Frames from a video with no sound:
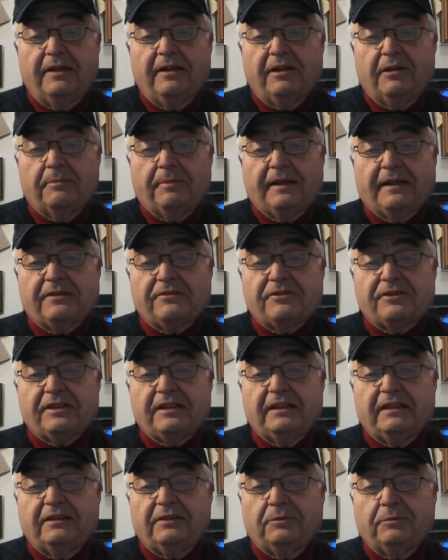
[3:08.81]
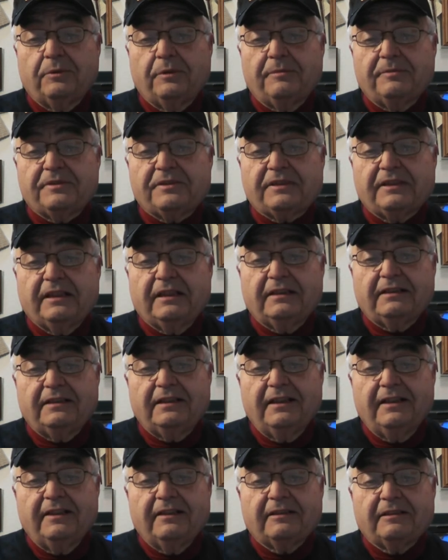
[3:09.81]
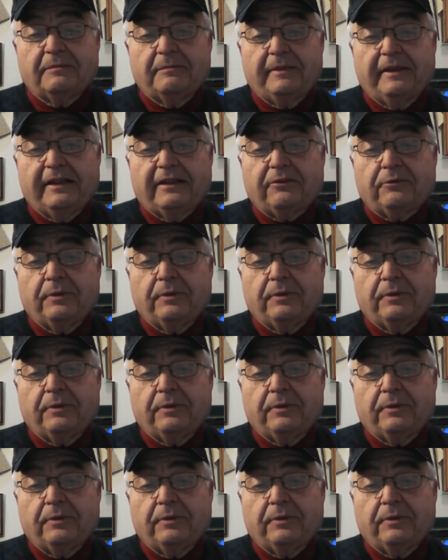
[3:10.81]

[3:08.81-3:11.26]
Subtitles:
Upon seeing the woman's gun, the man